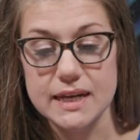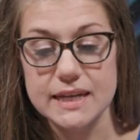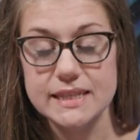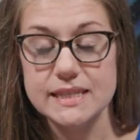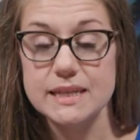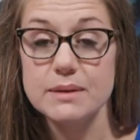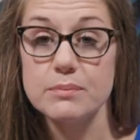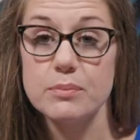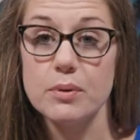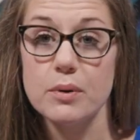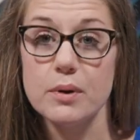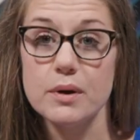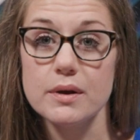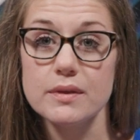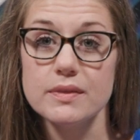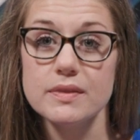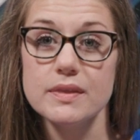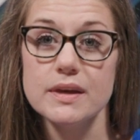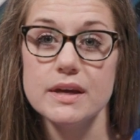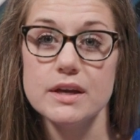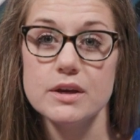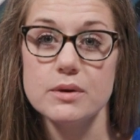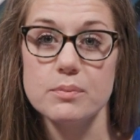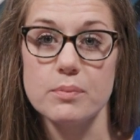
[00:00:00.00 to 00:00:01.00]
it's important
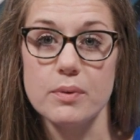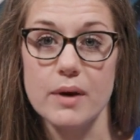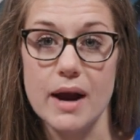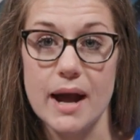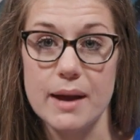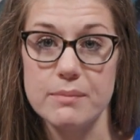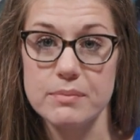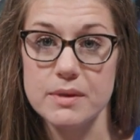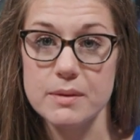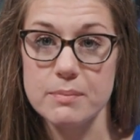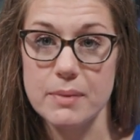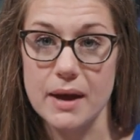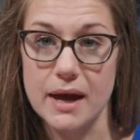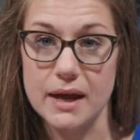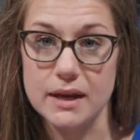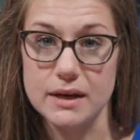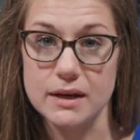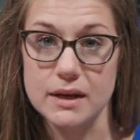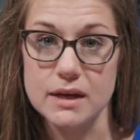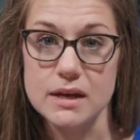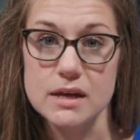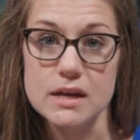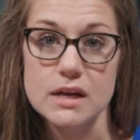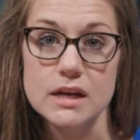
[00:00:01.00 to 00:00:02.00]
that you prime the
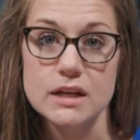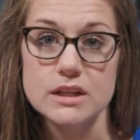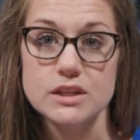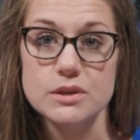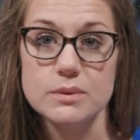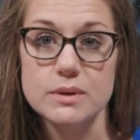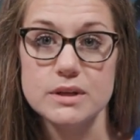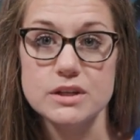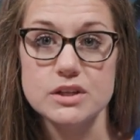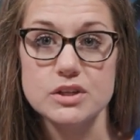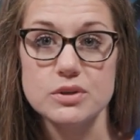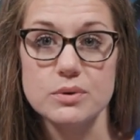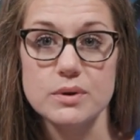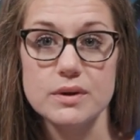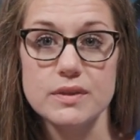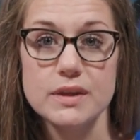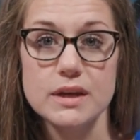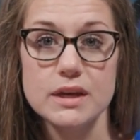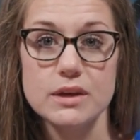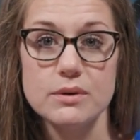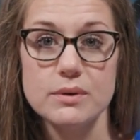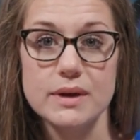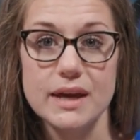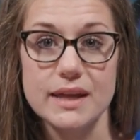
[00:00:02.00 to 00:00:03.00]
pen to ensure that
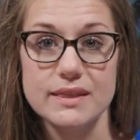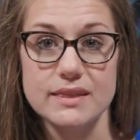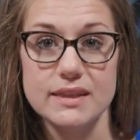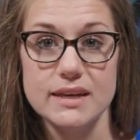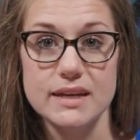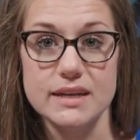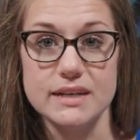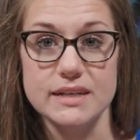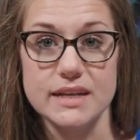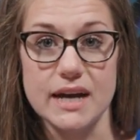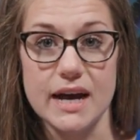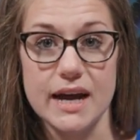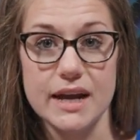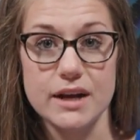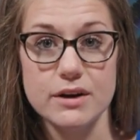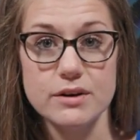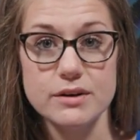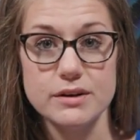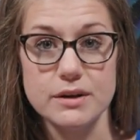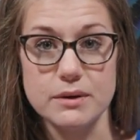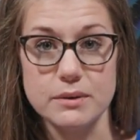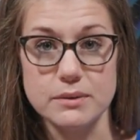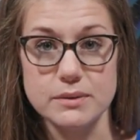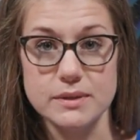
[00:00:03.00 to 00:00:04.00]
you get the entire
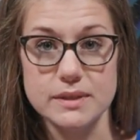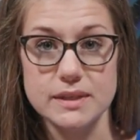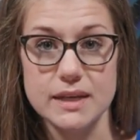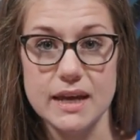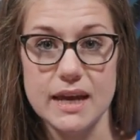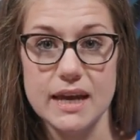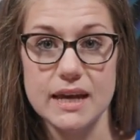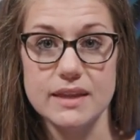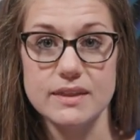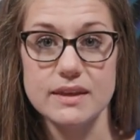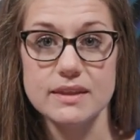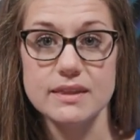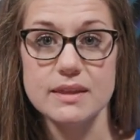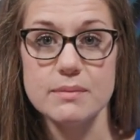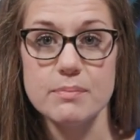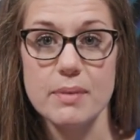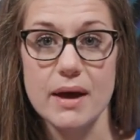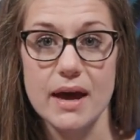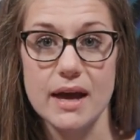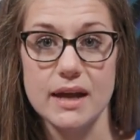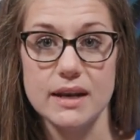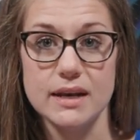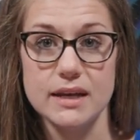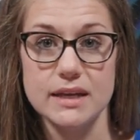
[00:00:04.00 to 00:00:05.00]
dose and that the
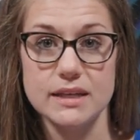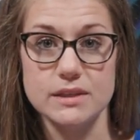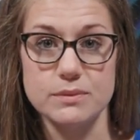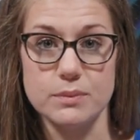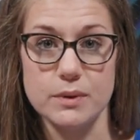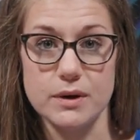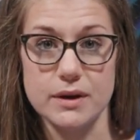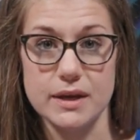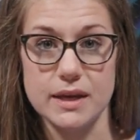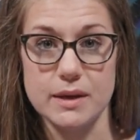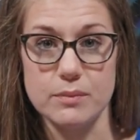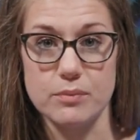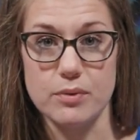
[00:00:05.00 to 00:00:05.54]
pen is working